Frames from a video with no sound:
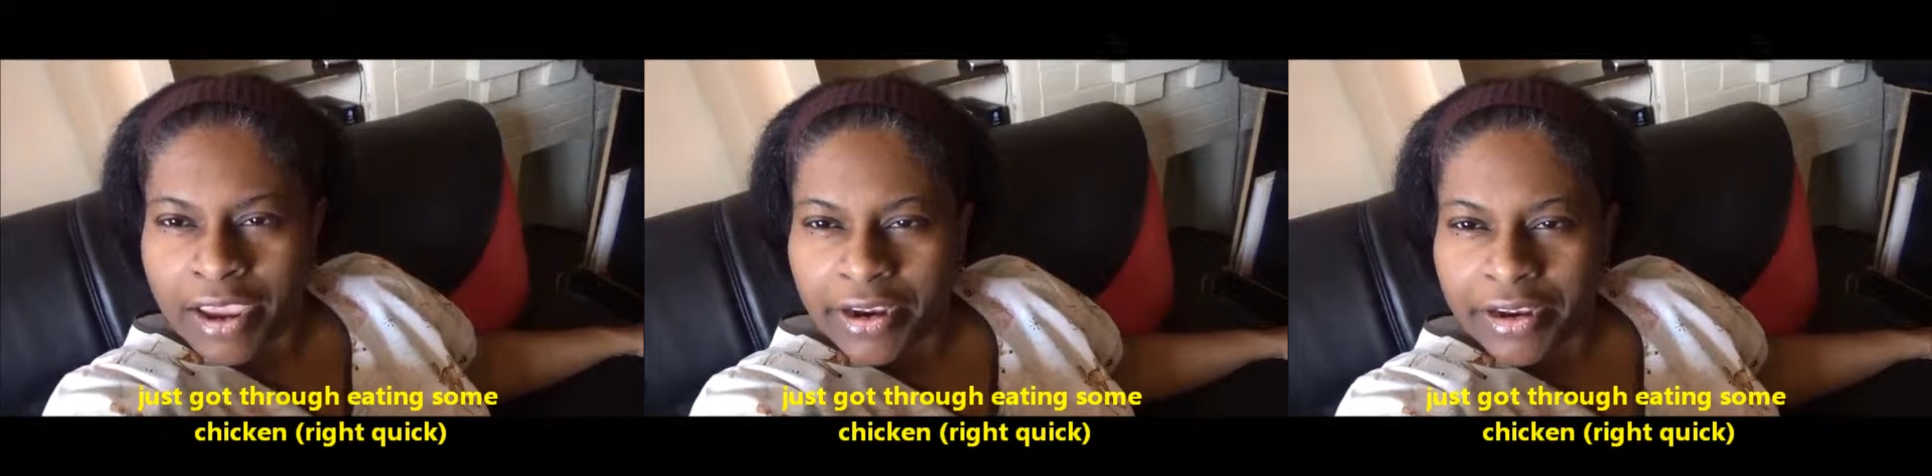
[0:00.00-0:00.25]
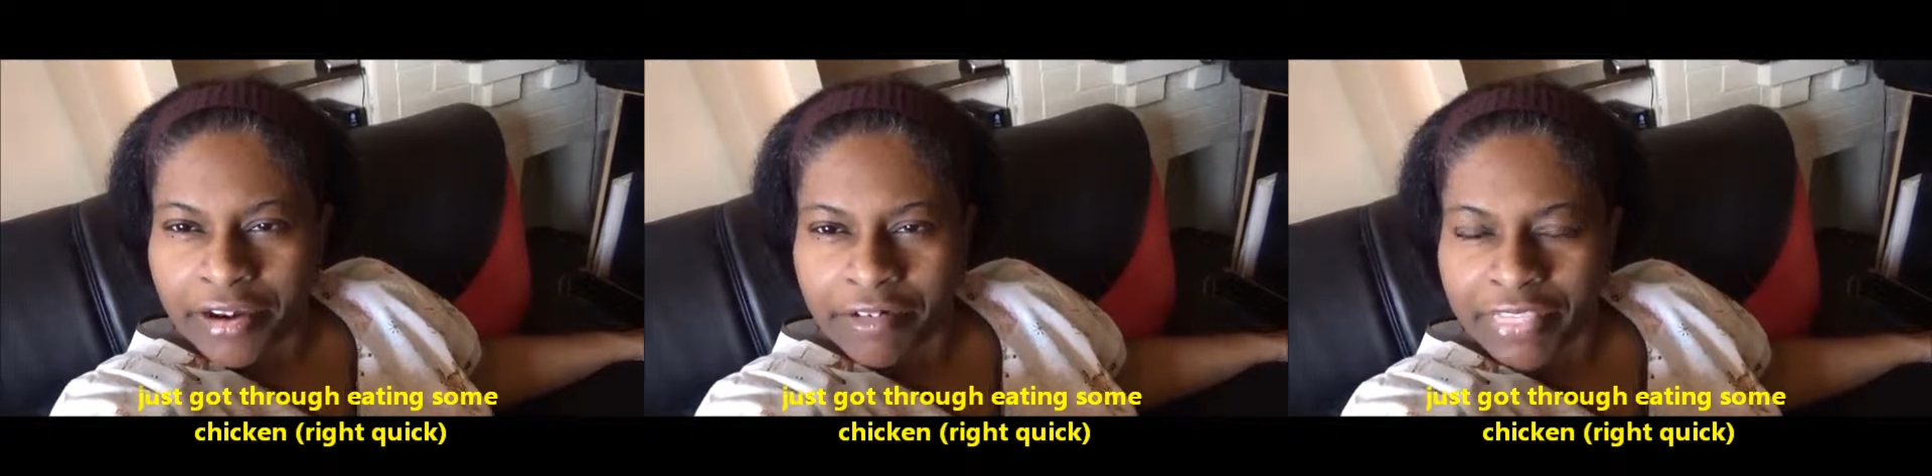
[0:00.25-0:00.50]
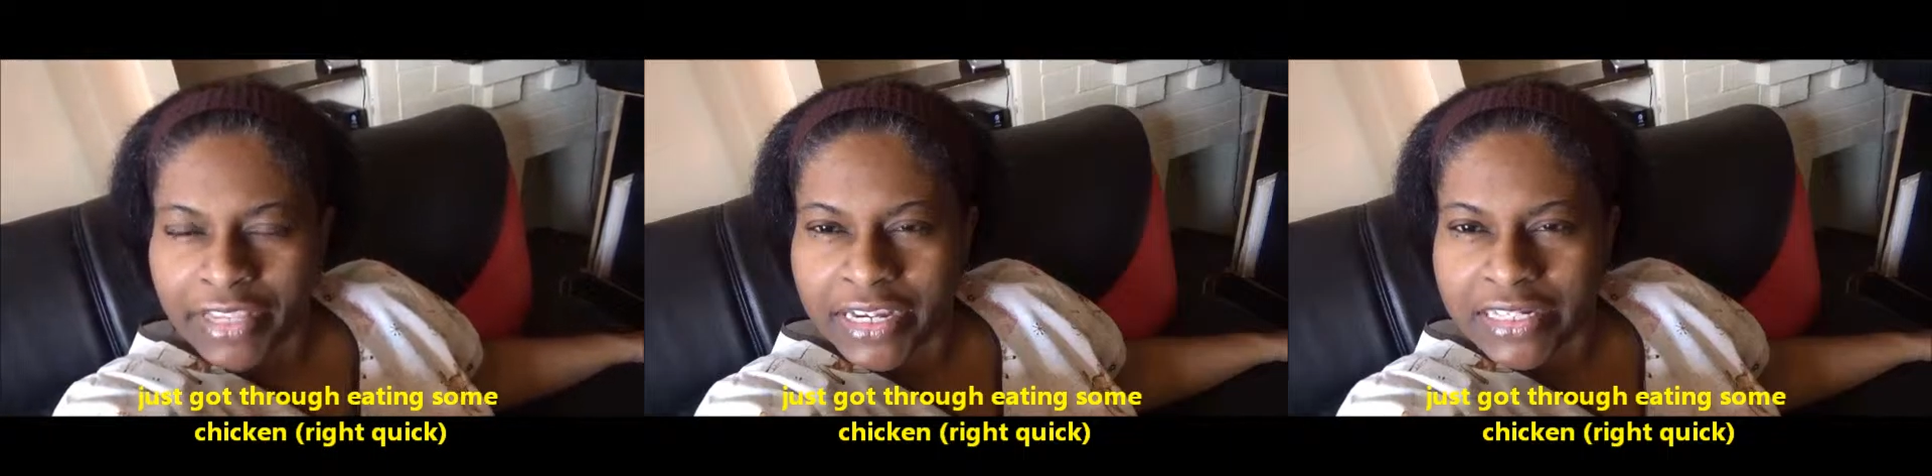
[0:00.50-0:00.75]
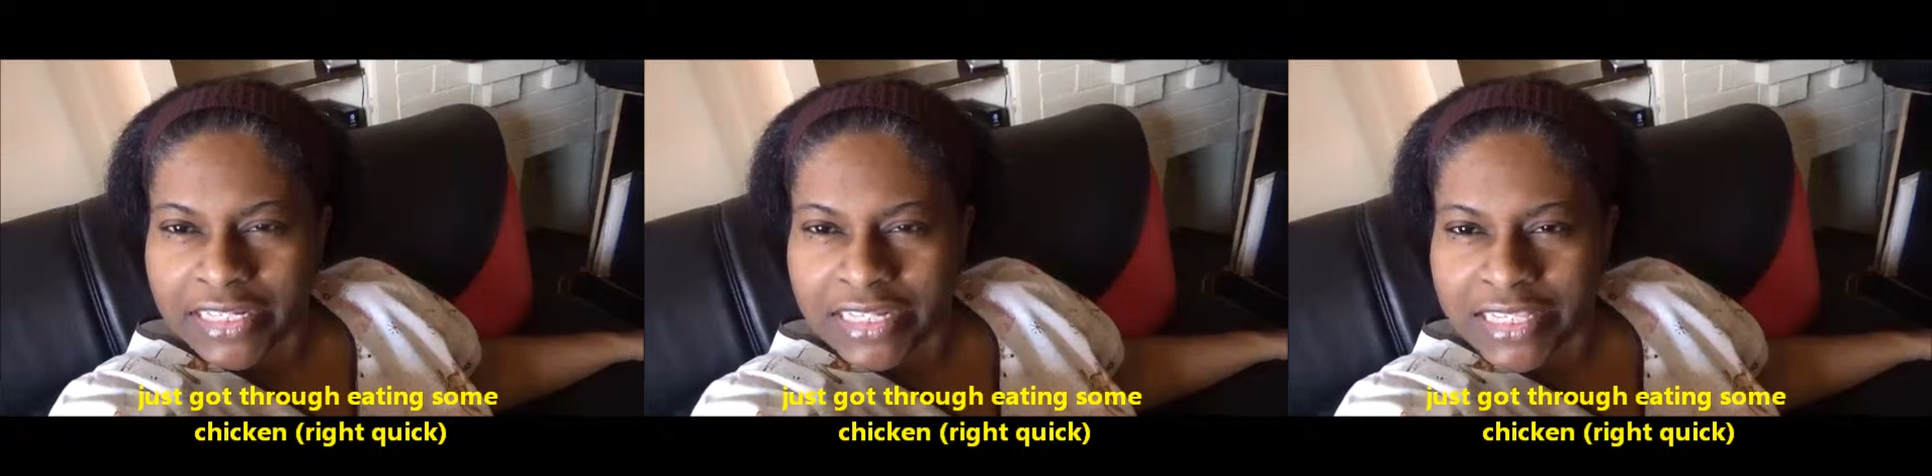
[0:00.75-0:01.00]
And
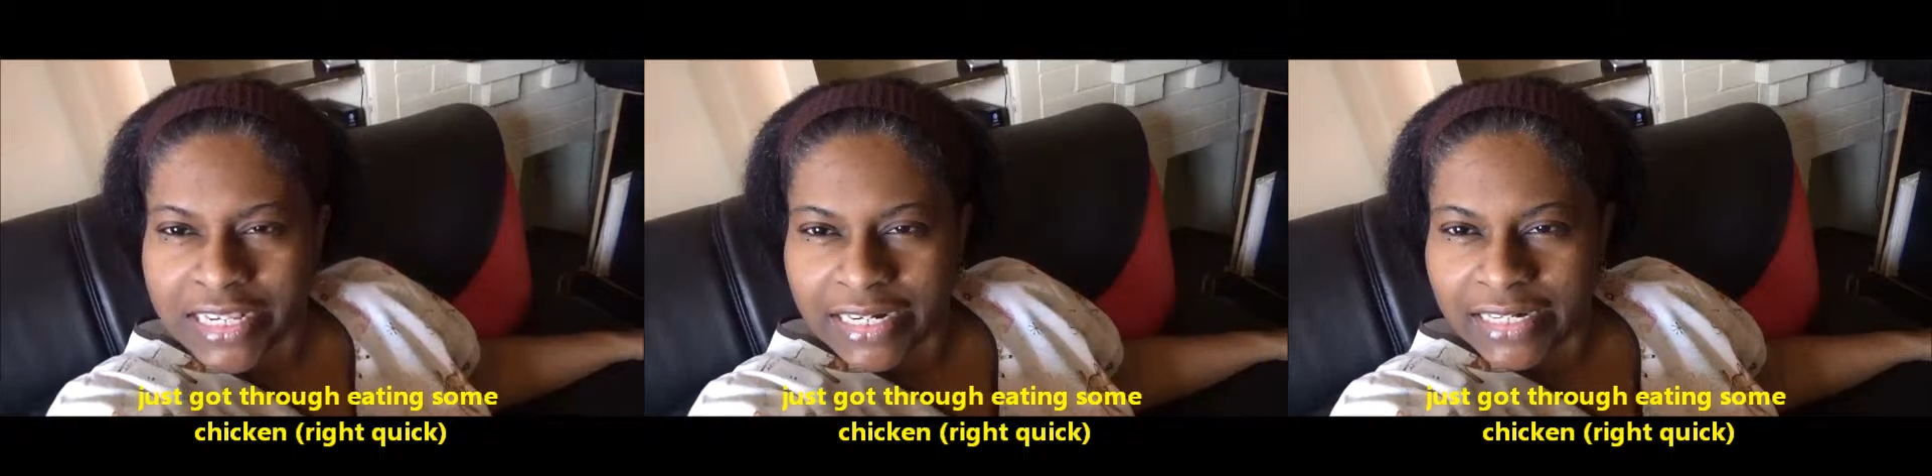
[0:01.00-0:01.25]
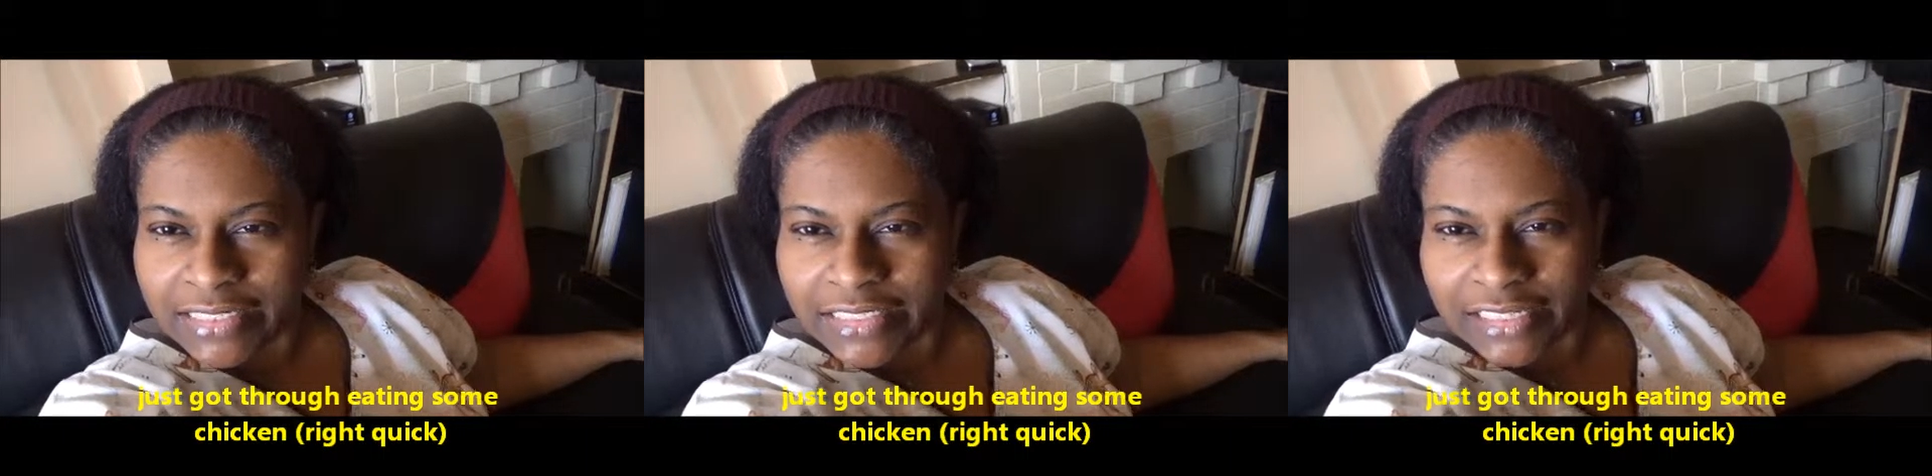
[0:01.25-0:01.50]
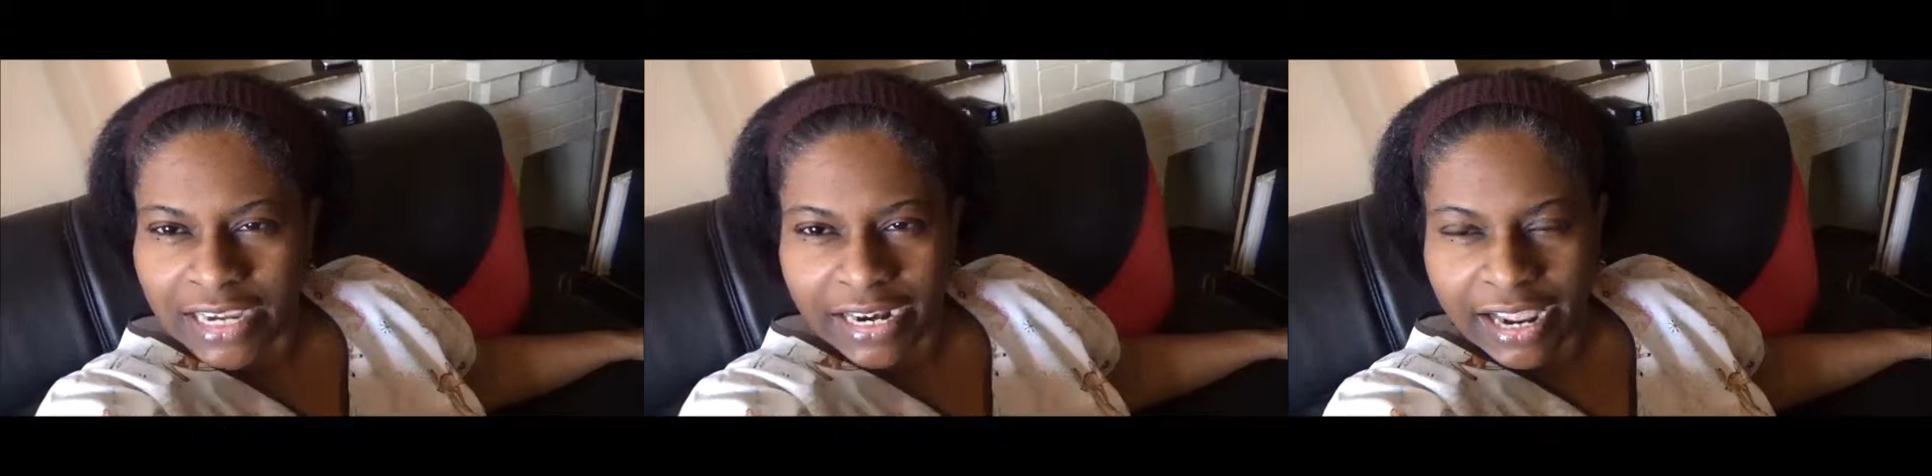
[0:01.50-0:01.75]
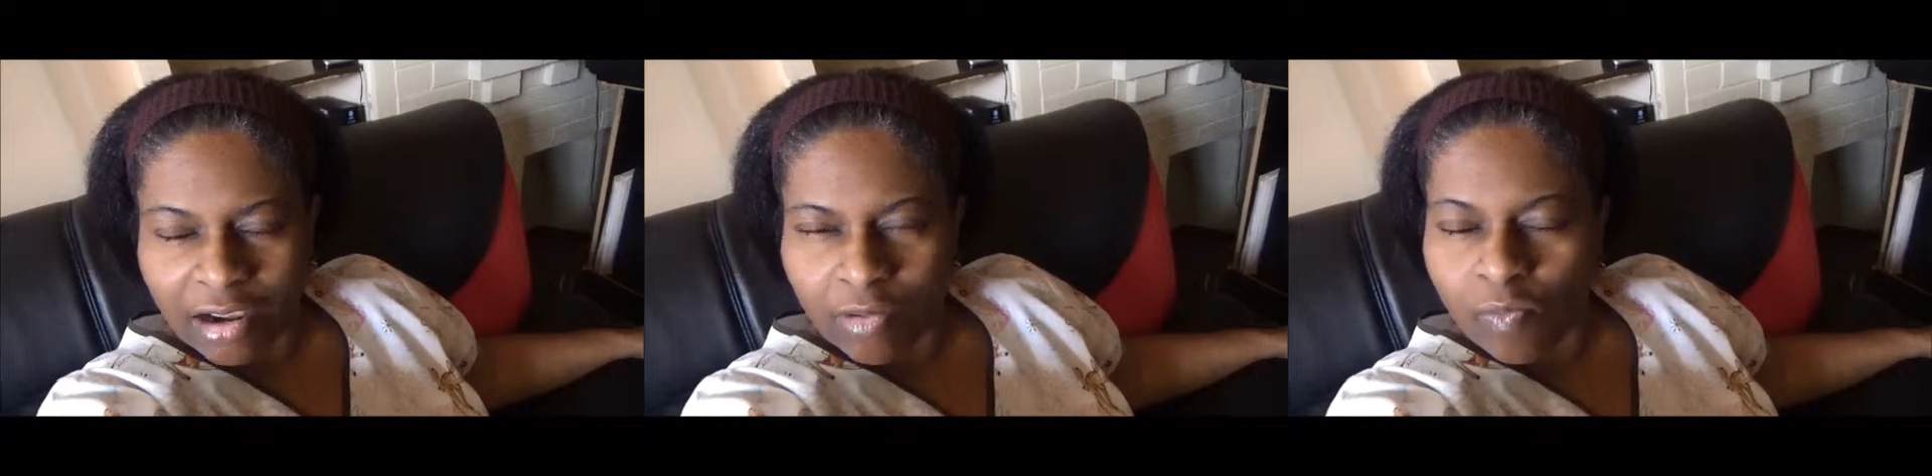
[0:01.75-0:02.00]
everything, just sending a shout
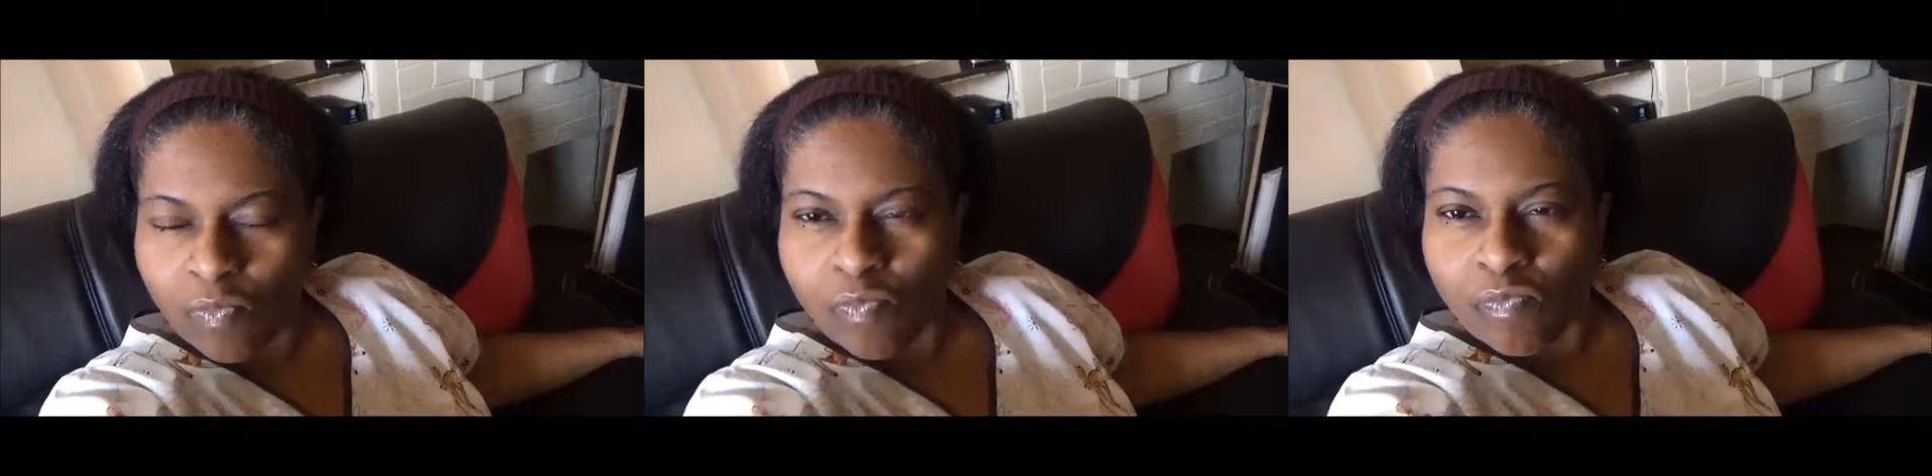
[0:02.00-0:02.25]
out